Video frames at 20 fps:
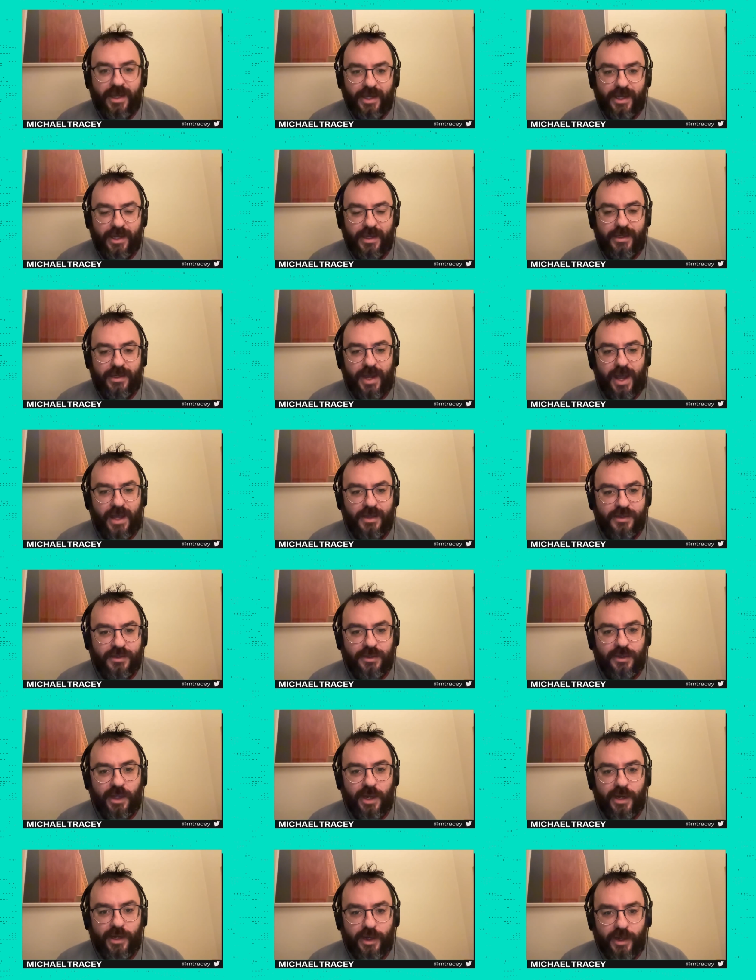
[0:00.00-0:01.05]
in
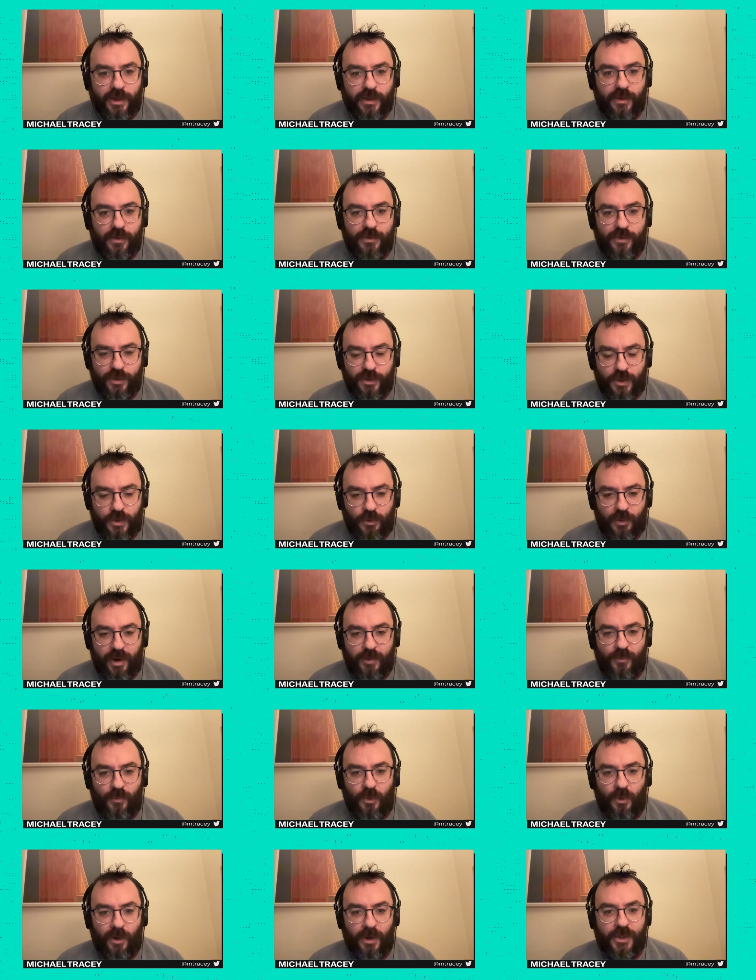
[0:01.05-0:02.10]
escalating the
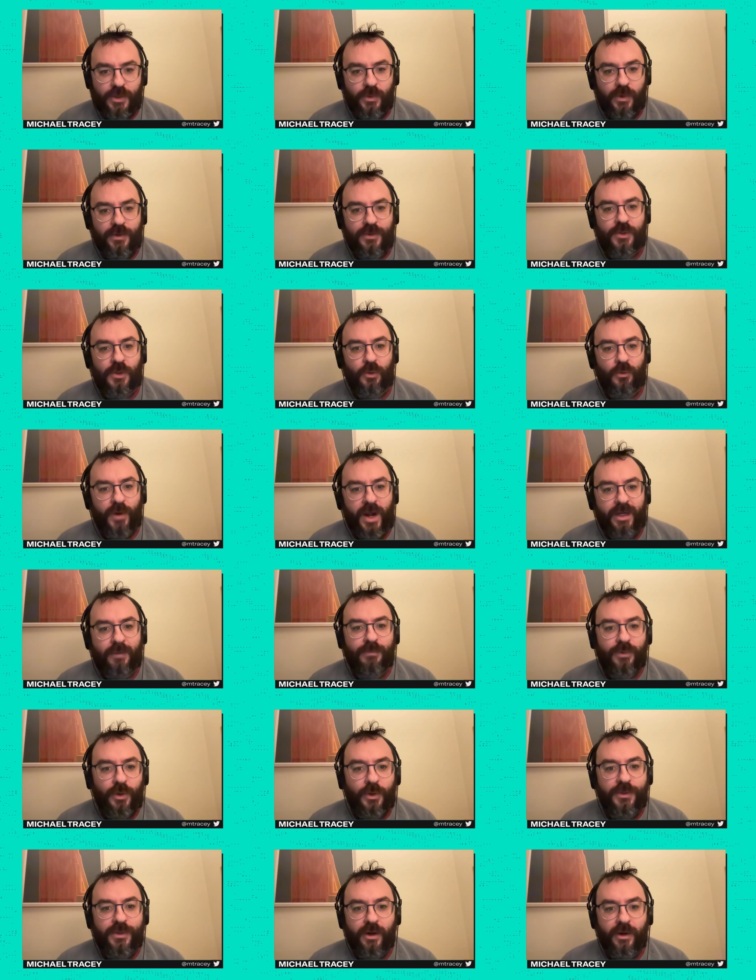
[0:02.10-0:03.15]
Ukraine war into a direct
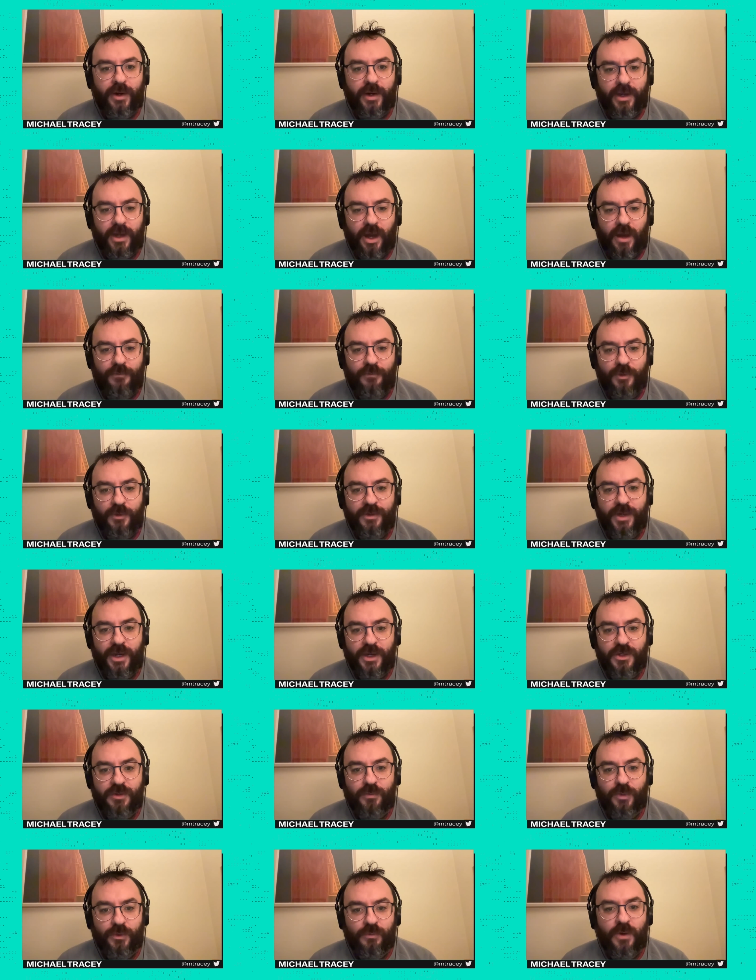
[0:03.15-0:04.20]
military
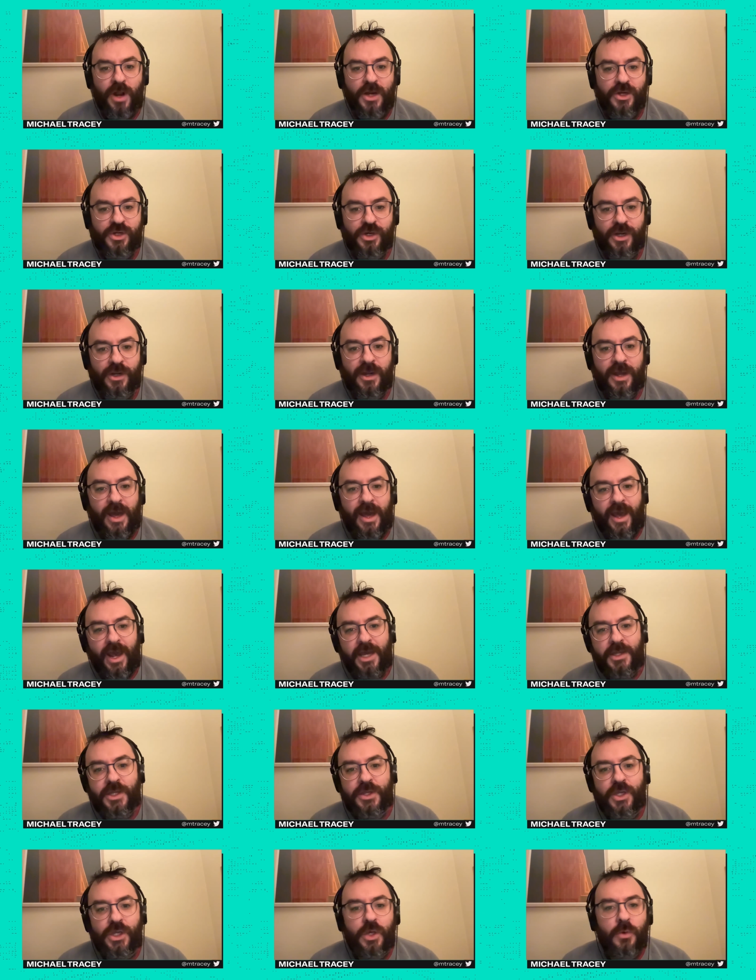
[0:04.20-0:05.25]
confrontation with Russia,
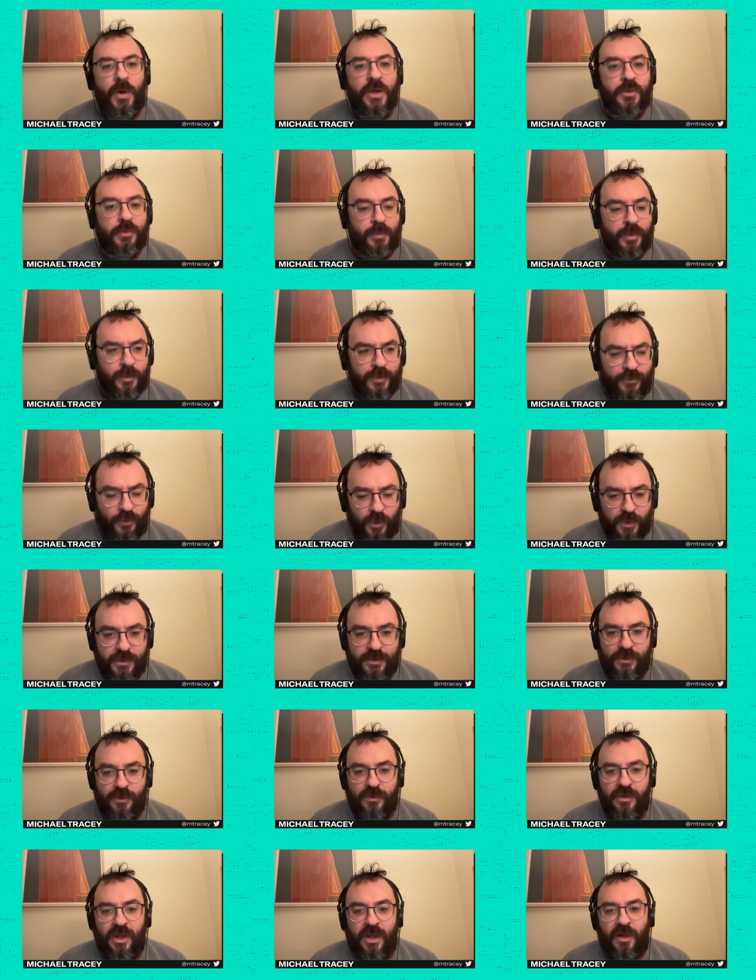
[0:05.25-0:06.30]
and then the US would be forced
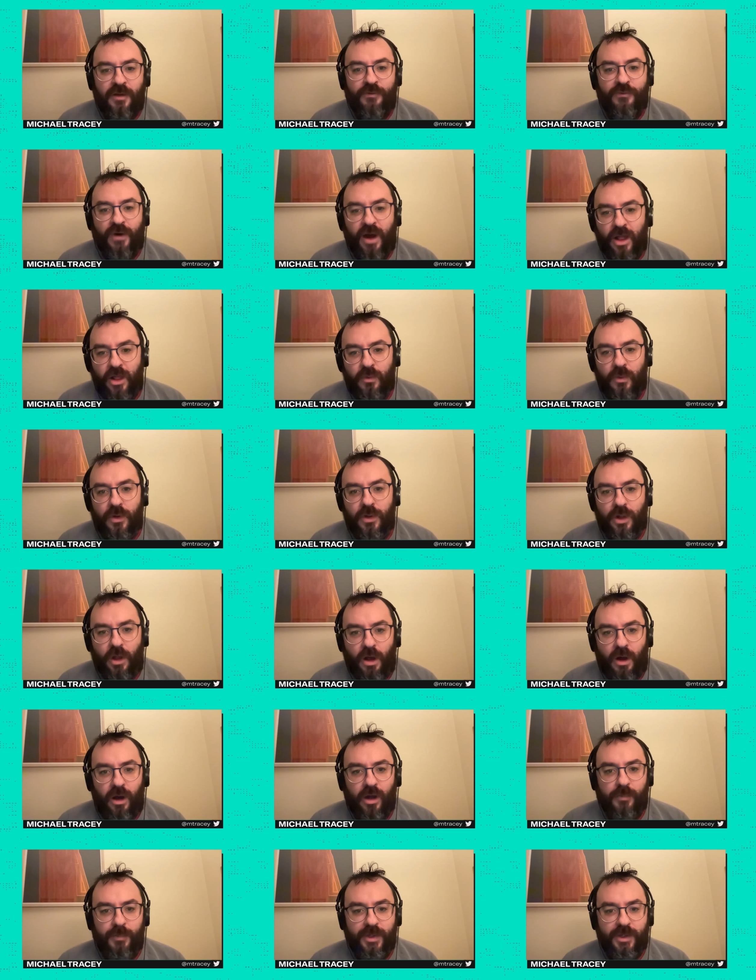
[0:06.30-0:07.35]
to follow
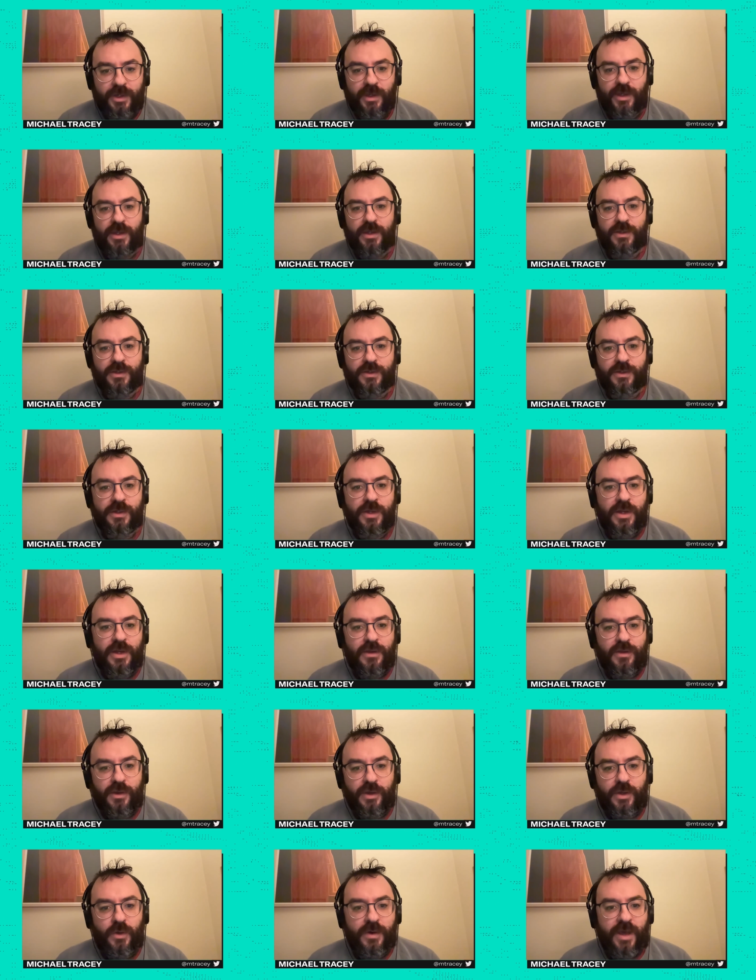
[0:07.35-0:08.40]
along because
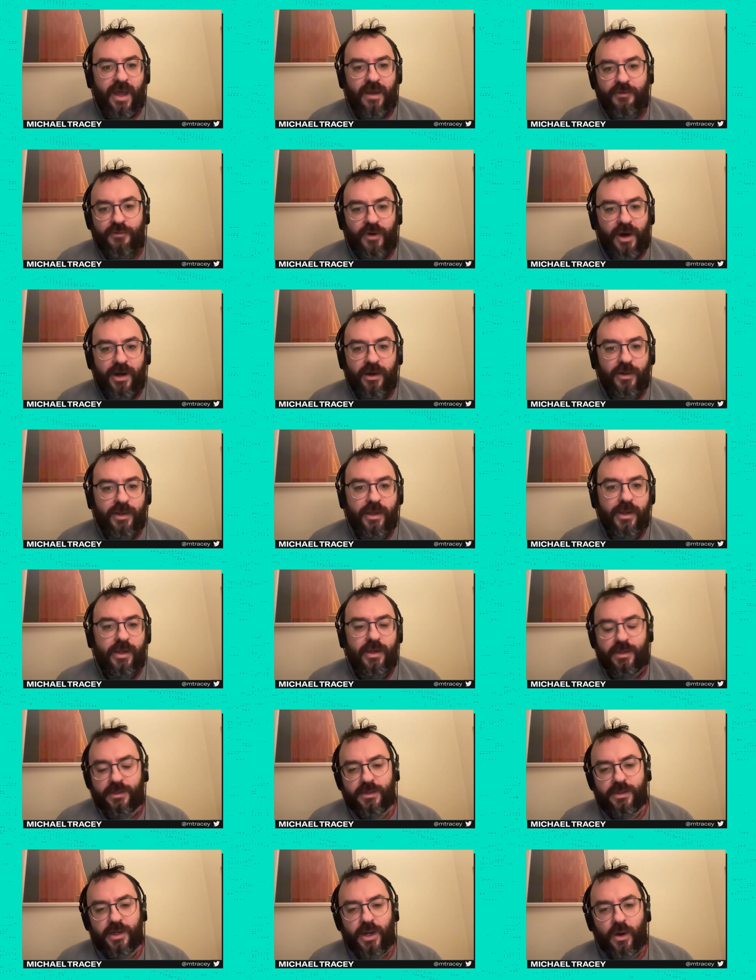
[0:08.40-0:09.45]
the UK finally
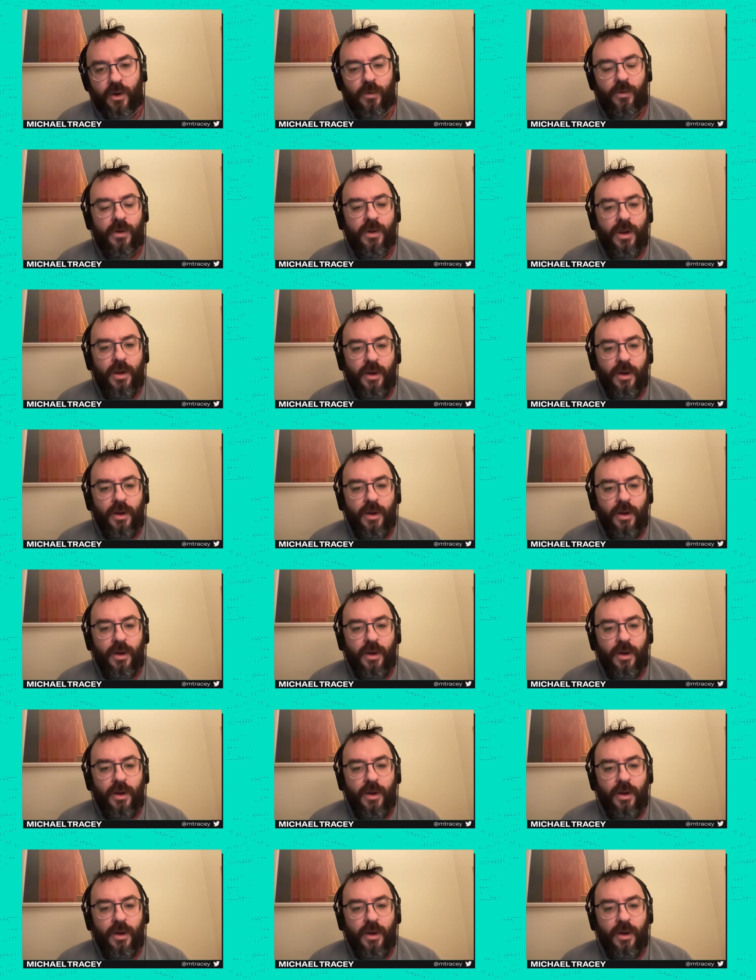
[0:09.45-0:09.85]
is, you know,